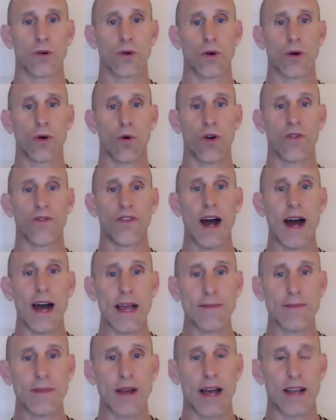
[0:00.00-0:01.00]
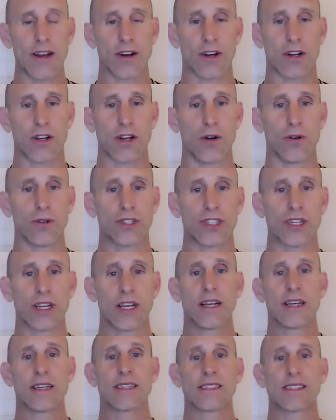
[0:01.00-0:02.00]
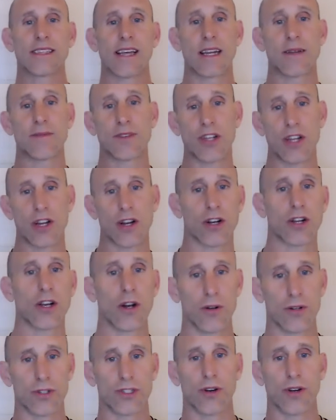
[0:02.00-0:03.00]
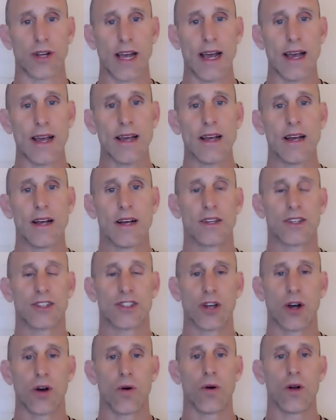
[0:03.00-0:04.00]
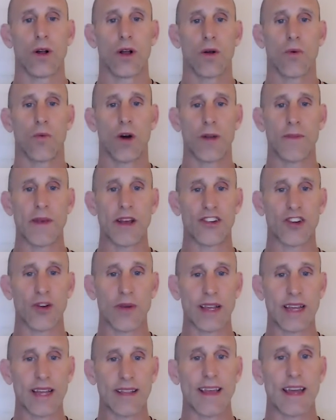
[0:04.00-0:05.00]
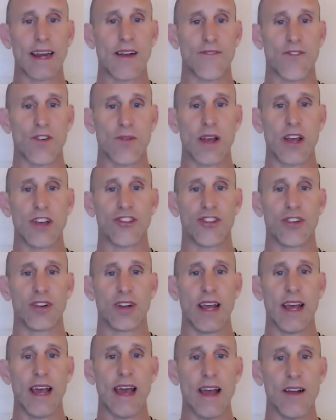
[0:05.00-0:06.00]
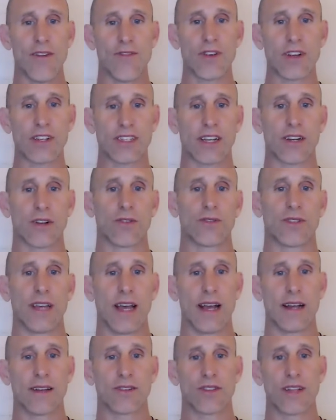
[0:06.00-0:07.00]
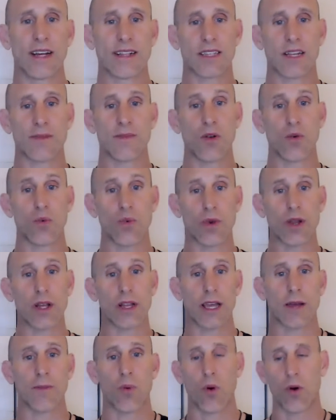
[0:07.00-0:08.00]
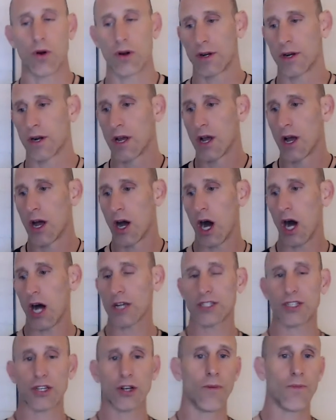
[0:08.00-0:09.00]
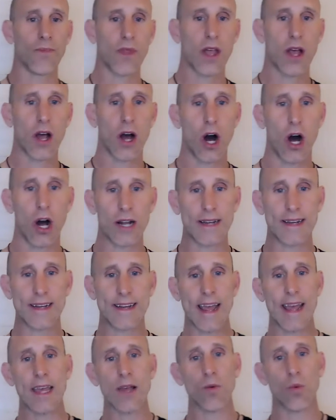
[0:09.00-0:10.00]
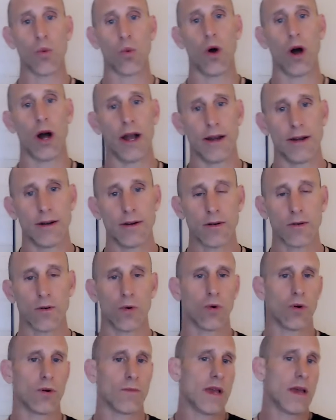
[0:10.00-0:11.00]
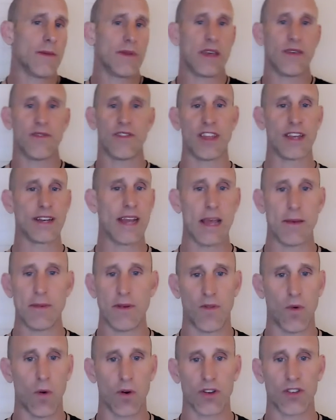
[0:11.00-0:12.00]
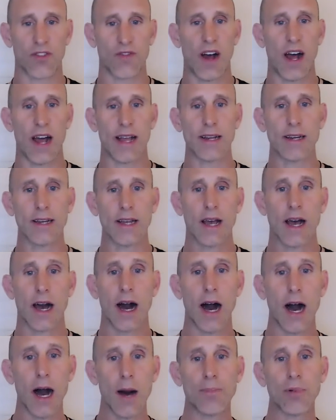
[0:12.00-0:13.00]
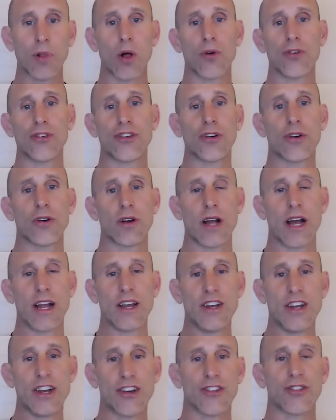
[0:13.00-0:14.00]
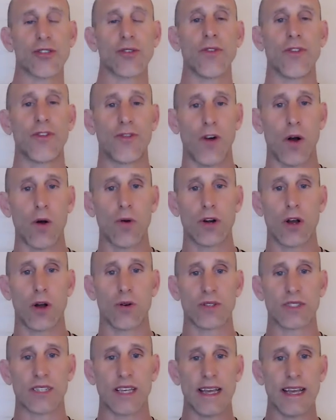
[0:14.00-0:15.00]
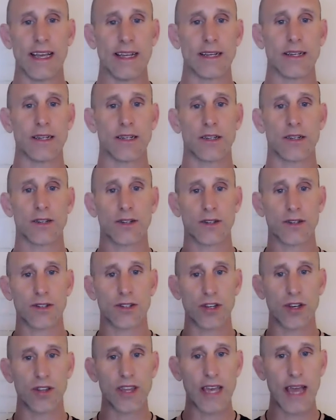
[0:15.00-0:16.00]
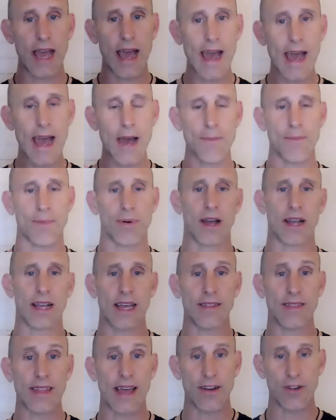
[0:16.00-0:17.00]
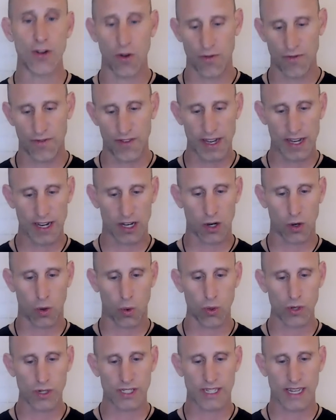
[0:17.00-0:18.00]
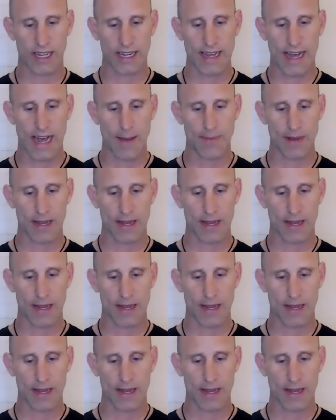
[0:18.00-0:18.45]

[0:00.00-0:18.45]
Or if I'm not your coach, send them to your coach, okay? So want to make sure we get that information every single day. So that's going to be really important. Also, on day one, or maybe even the day before is fine, upload your initial photos into the app. Again, that Nuvita Core Sync app.